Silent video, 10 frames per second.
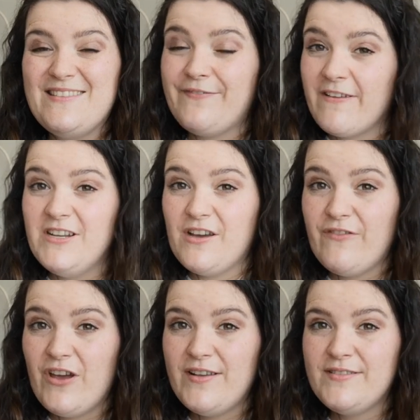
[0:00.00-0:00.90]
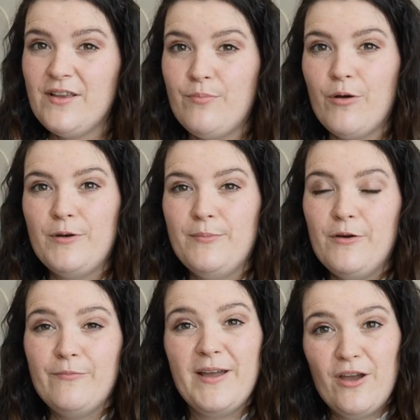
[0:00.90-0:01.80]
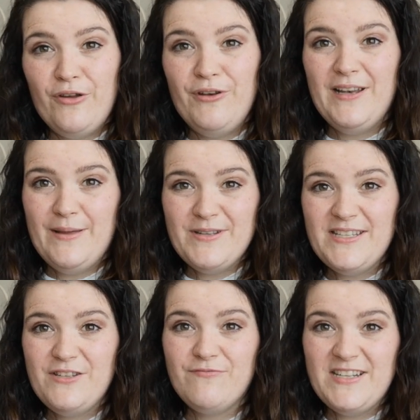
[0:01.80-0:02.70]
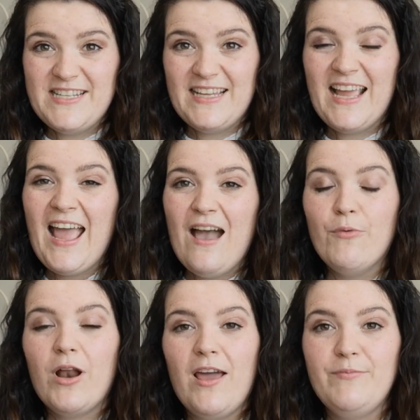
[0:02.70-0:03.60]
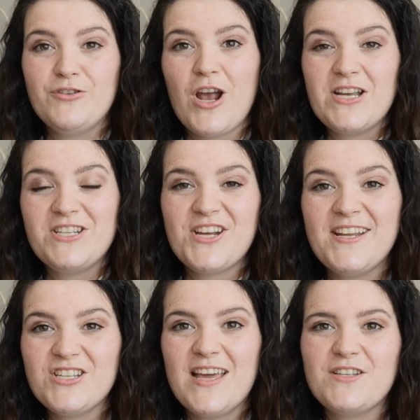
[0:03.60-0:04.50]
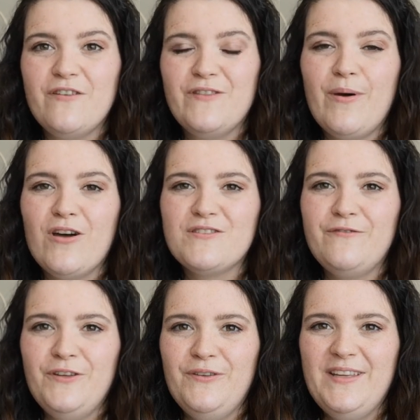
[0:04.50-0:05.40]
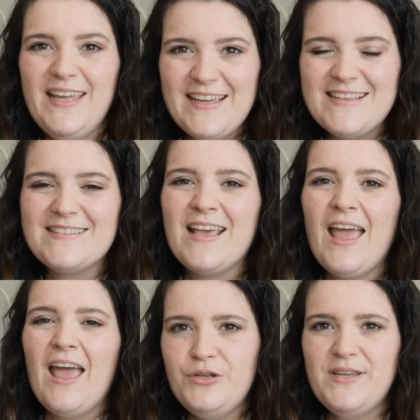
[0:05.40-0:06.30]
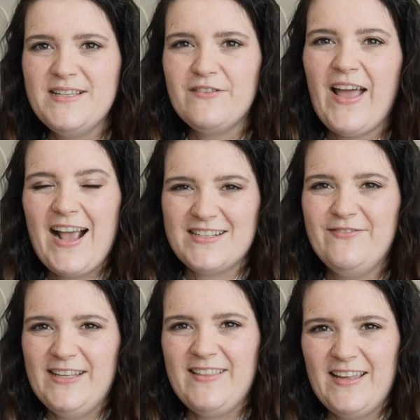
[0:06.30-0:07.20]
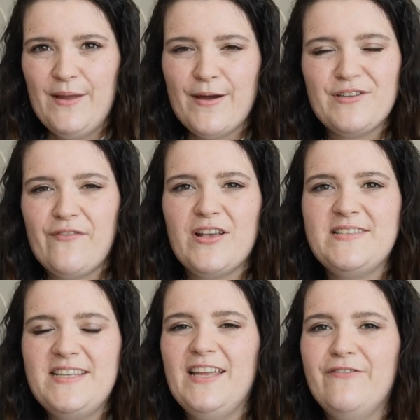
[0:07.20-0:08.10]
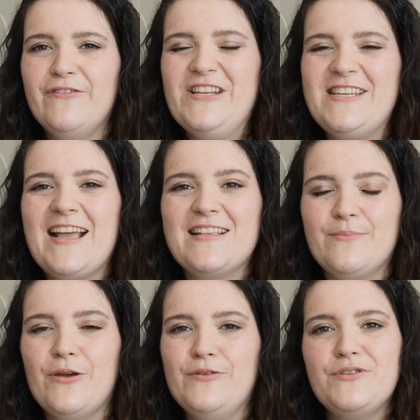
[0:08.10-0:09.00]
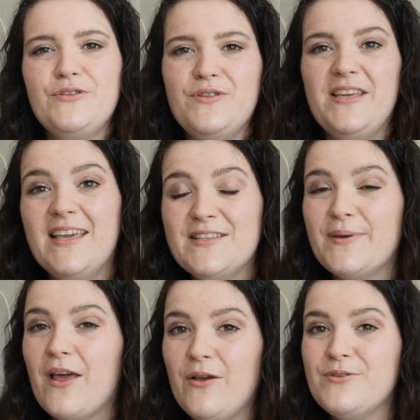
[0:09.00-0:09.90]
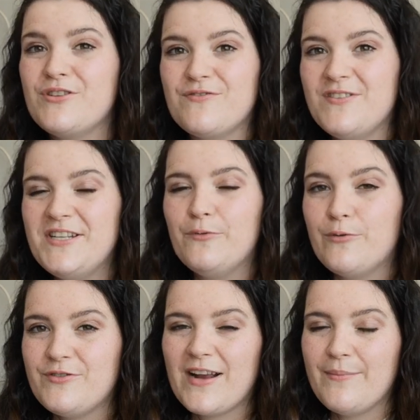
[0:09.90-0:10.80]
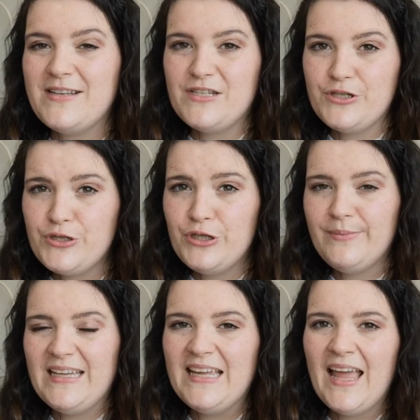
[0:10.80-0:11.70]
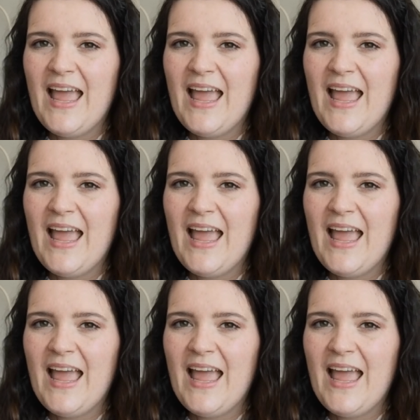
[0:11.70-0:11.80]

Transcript: isn't very diverse, a problem of my own limited reading, and while I've been trying to change that over the past few years, 2 years of actively thinking about diversity in reading as opposed to the years when I was just reading what was recommended to me